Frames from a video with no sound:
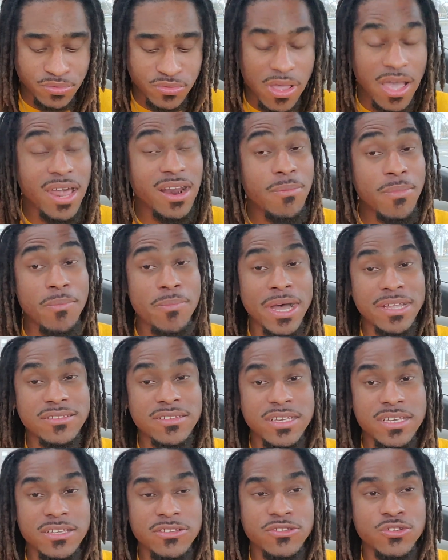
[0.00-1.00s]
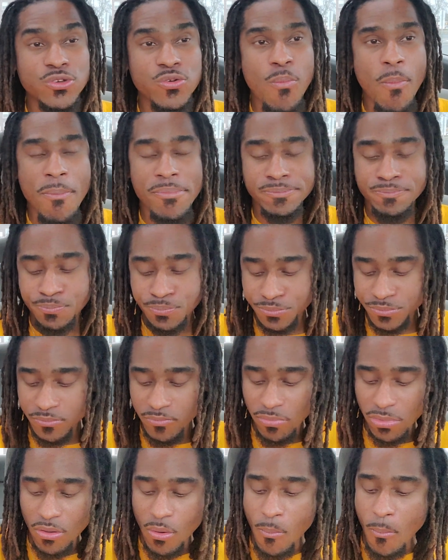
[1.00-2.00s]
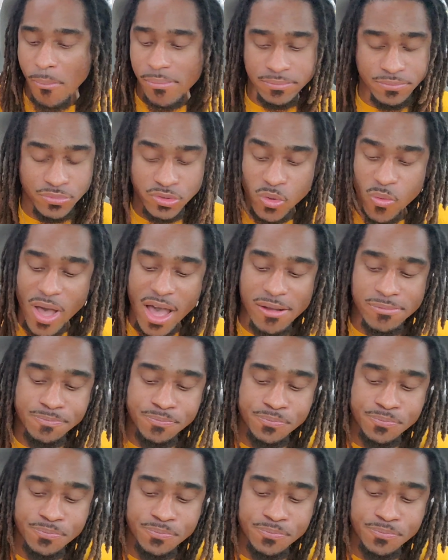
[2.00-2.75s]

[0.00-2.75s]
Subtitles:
And I'm about to eat too. Wow.